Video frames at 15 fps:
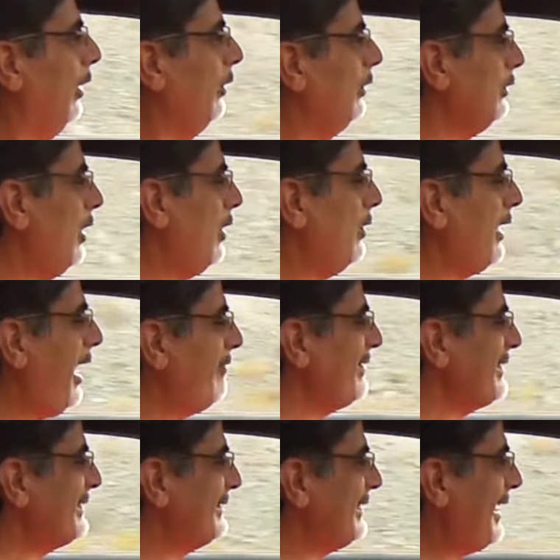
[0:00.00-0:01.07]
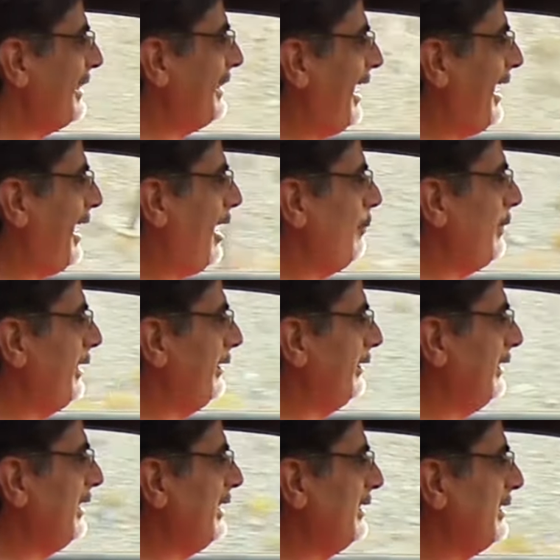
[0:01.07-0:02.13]
Although, having said that, I mean,
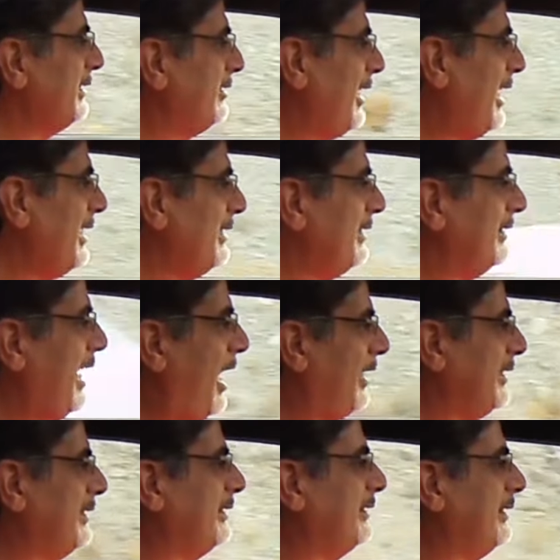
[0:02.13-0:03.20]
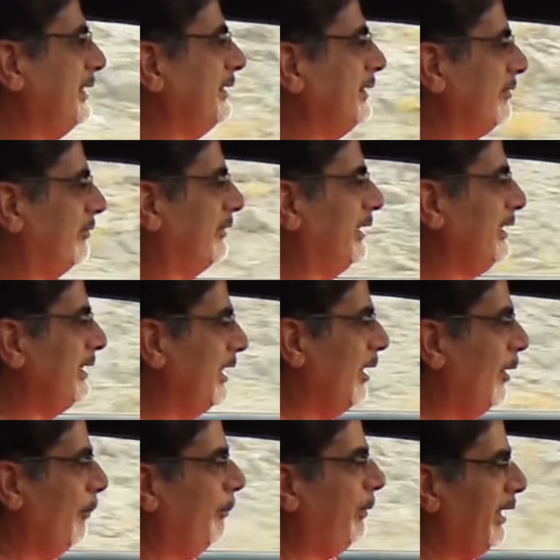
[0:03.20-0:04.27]
you know, you change down instinctively,
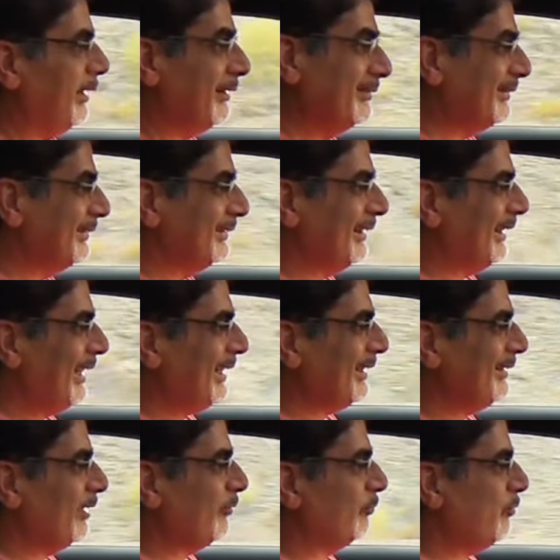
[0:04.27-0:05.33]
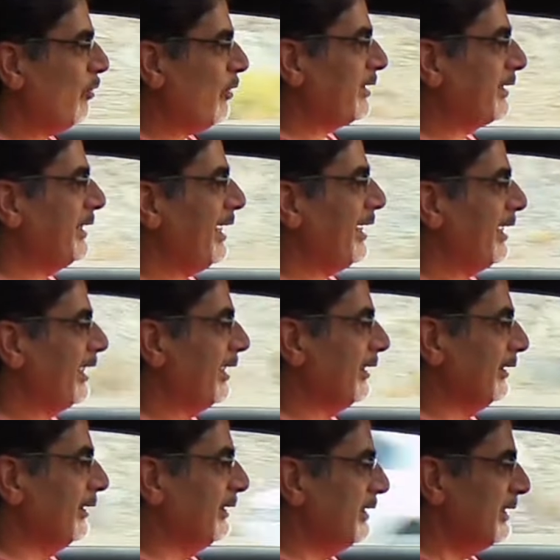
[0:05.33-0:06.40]
but like I said, fourth gear
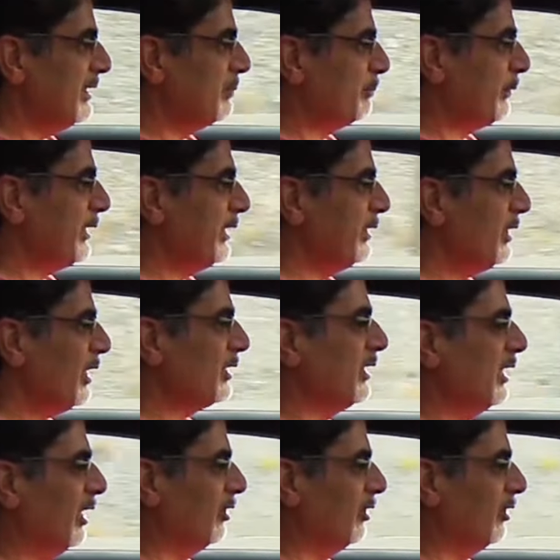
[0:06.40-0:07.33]
is pretty good.